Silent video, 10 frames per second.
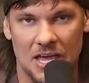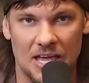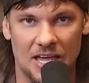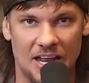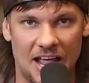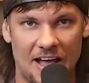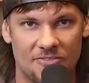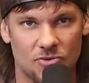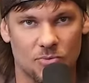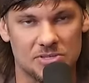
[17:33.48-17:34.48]
and
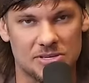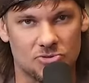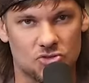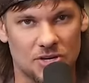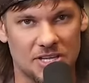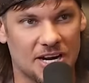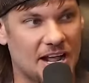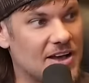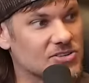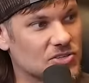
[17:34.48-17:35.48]
afterwards I was drinking at a
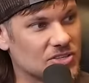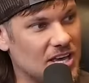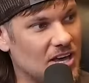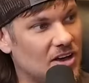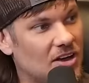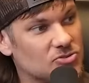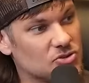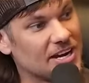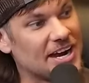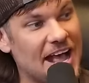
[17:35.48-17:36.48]
house on uh, I was
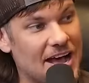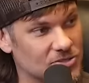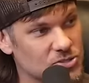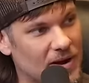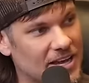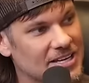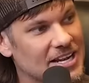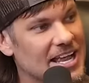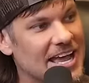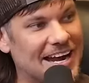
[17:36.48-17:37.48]
drinking at a house, right?
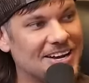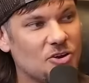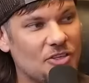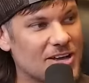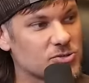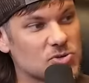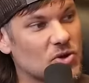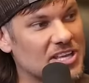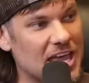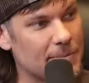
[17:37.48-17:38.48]
Yeah. And I didn't know the house was
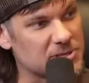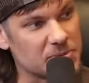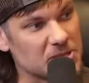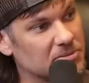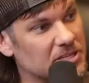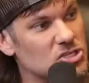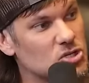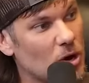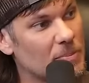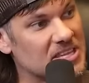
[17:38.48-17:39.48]
on campus, but the police
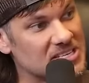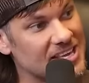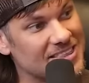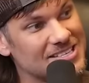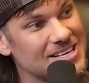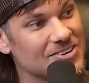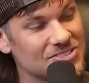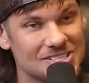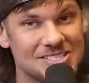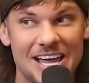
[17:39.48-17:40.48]
show up and they say this
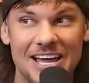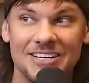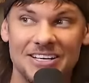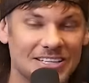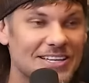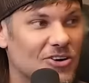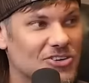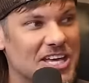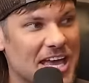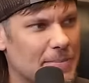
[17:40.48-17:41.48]
house is technically
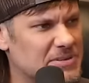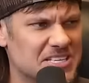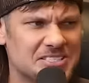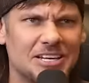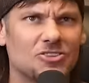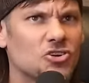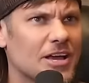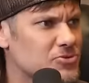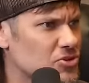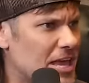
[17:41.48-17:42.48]
on campus. It didn't look
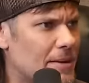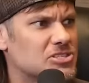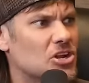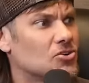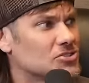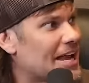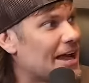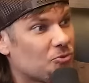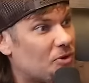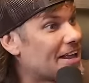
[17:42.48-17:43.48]
like it was on campus at all. It was like
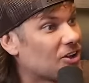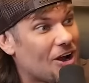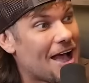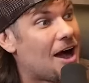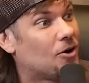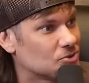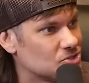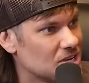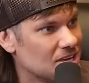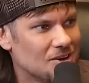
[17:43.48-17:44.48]
a regular
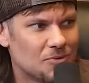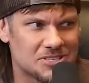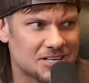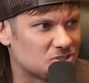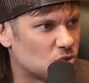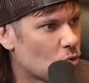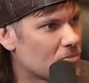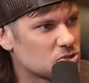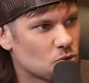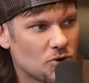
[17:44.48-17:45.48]
house. Yeah. It wasn't like a
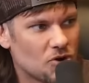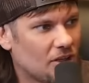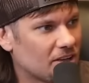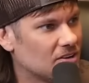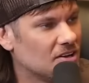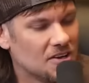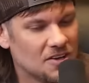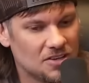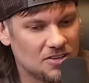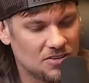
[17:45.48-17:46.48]
dormitory or like a
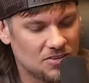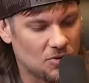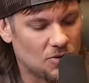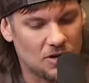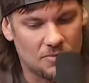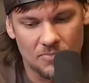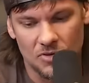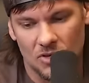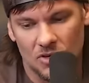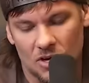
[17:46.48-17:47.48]
you know um
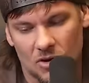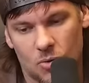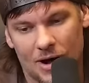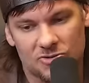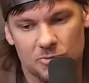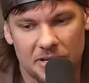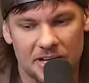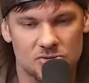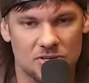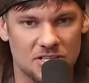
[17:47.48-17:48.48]
a
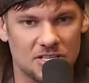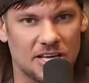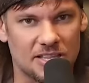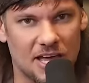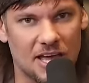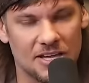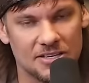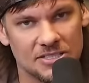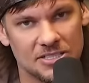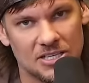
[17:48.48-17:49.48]
quadruplex or anything like
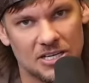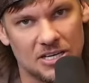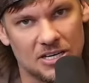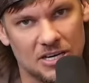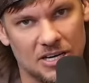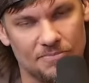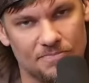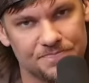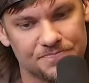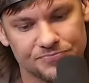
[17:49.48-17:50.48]
that.
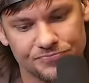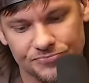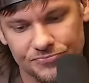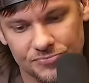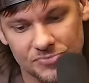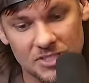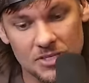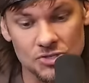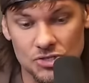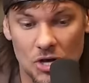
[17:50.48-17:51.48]
Um
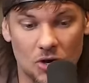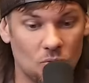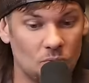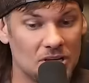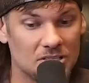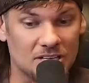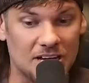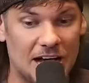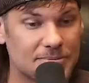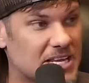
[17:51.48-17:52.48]
so the
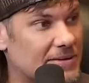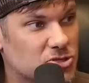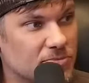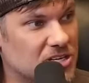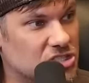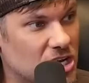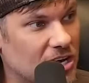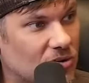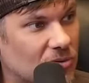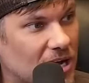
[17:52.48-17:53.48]
cops came took me to
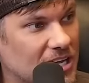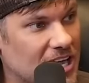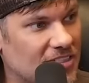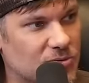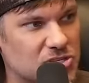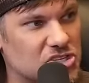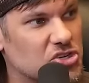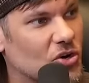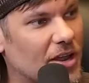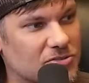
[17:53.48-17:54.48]
jail right and there was this
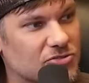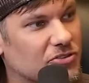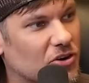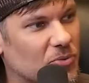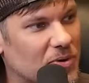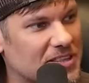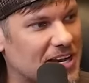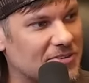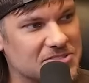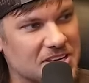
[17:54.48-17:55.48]
girl i was flirting with
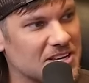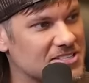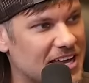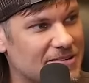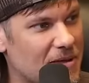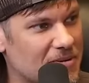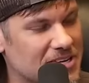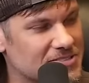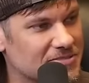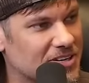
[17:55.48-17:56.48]
and i was like excited maybe i
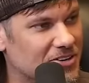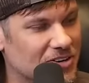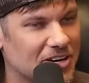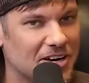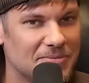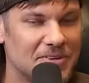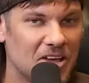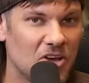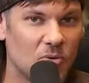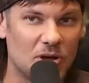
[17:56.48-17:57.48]
get to you know hook up
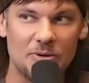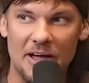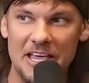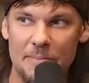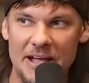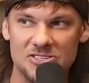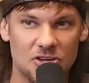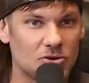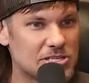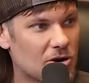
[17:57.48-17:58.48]
well anyway i get back to
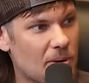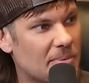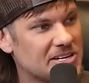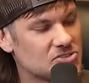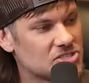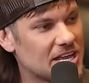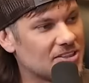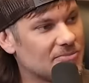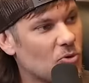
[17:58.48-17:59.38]
the hotel where my buddies are staying in the